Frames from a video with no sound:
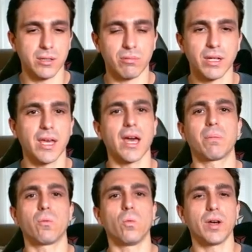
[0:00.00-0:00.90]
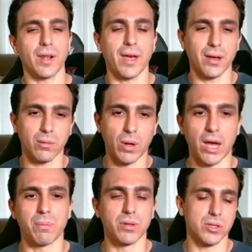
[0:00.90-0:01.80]
recap what
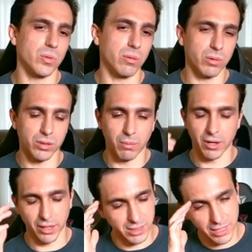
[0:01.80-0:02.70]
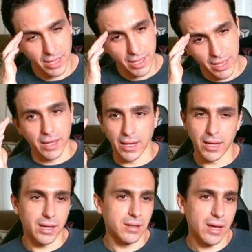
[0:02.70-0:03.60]
happened this week with the markets.
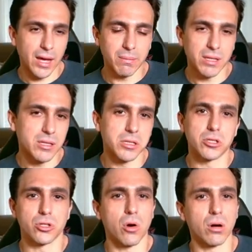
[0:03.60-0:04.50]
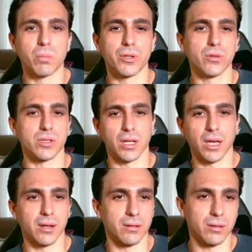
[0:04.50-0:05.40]
And I mean, this is just horrible news.
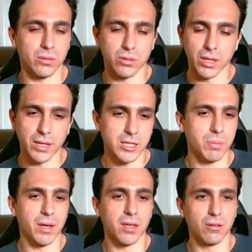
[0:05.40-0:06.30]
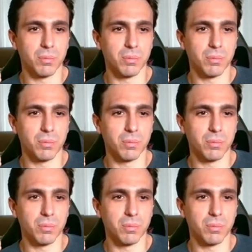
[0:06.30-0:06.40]
Again, the net speculative